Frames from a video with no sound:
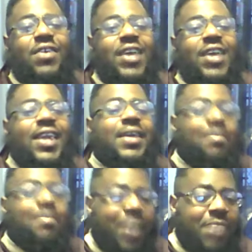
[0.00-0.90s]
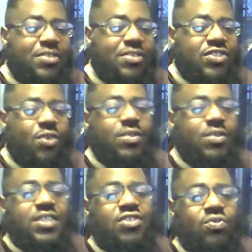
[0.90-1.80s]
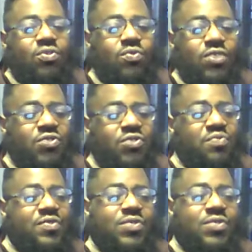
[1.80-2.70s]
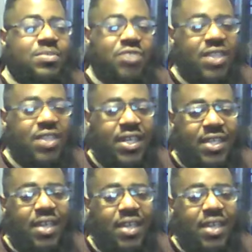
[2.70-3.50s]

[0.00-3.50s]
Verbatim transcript: not like a baby scolding this dude, a juvenile, or some shit like that.